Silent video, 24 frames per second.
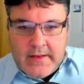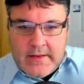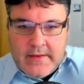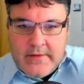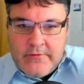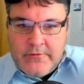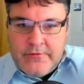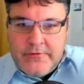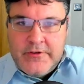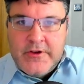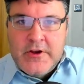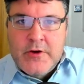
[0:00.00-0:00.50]

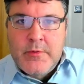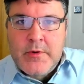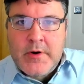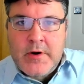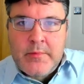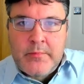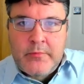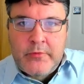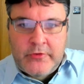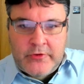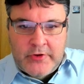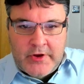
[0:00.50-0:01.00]

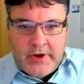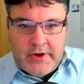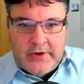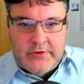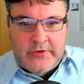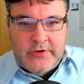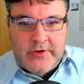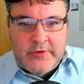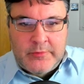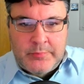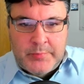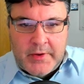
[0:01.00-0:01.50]
Fewer
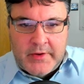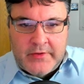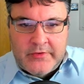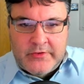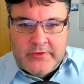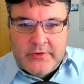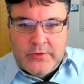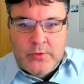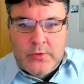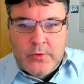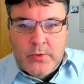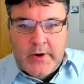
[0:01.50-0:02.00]
searches, but
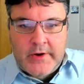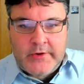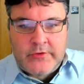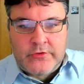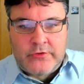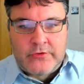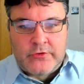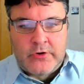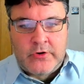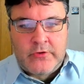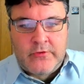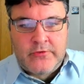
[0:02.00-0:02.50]
still quite
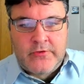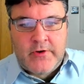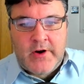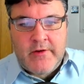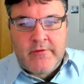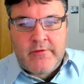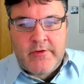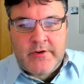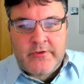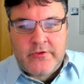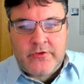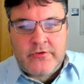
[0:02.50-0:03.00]
strong,
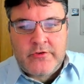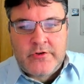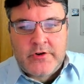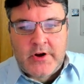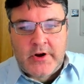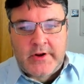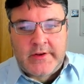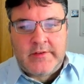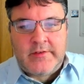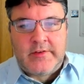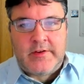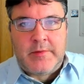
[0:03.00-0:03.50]

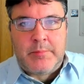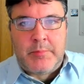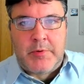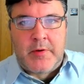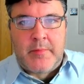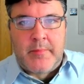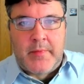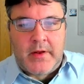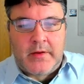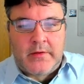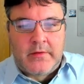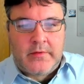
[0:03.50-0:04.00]
590 per
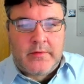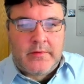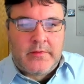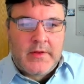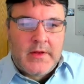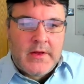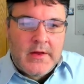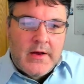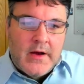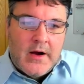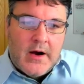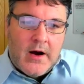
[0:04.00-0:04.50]
month.
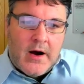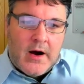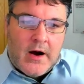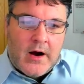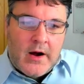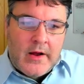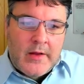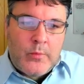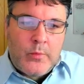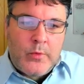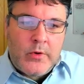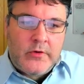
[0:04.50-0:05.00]

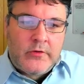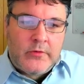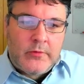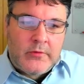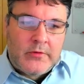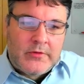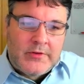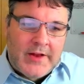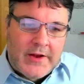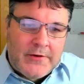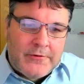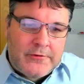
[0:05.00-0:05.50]
I would
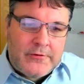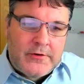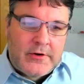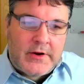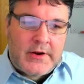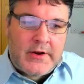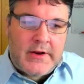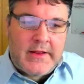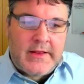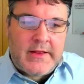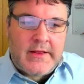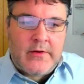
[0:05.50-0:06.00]

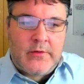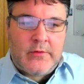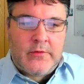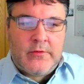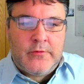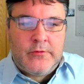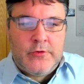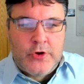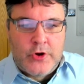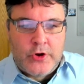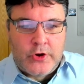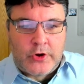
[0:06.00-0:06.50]
definitely
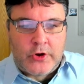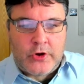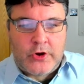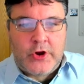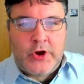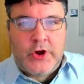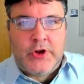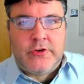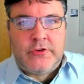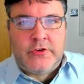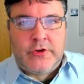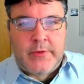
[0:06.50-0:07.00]
look
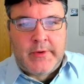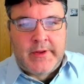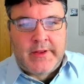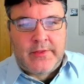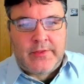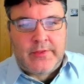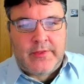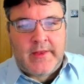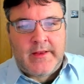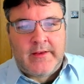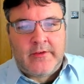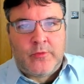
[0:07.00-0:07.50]
at doing
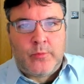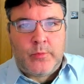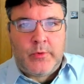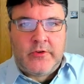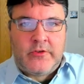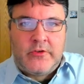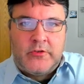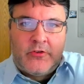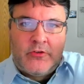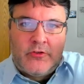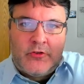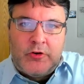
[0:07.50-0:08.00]
things
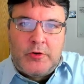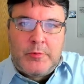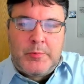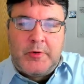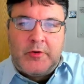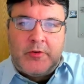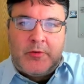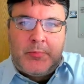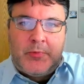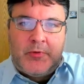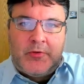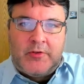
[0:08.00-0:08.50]
which are super
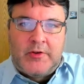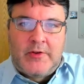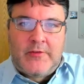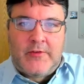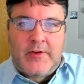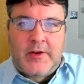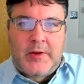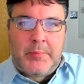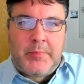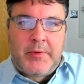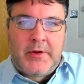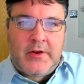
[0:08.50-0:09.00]

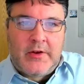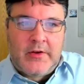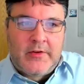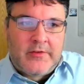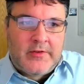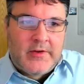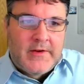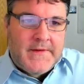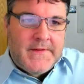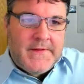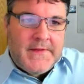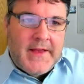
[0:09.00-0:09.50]
specific,
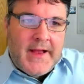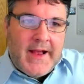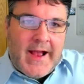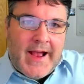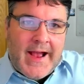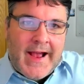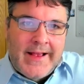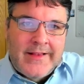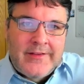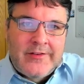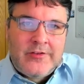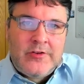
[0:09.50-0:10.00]
because
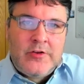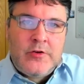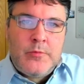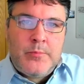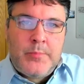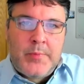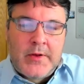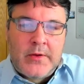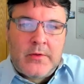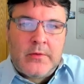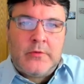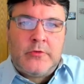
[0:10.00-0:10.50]
as you
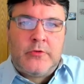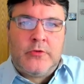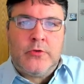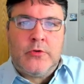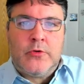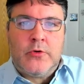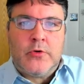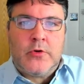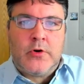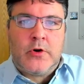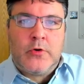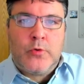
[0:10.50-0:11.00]
build
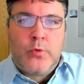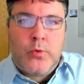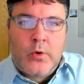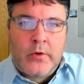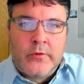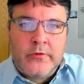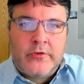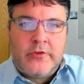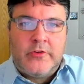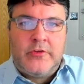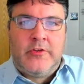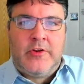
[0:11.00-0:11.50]
your
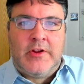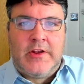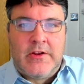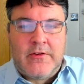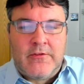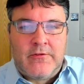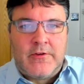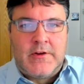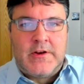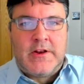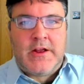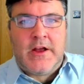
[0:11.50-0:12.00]
quantity
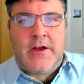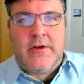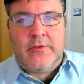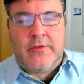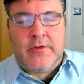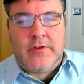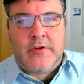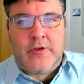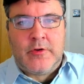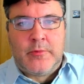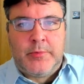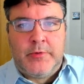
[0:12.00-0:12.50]
of videos
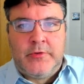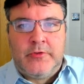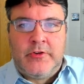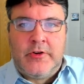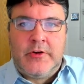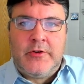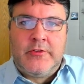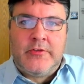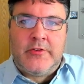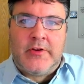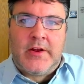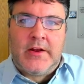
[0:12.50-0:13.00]
that you're
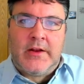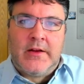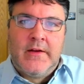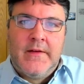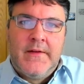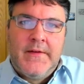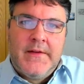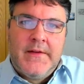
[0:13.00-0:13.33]
producing,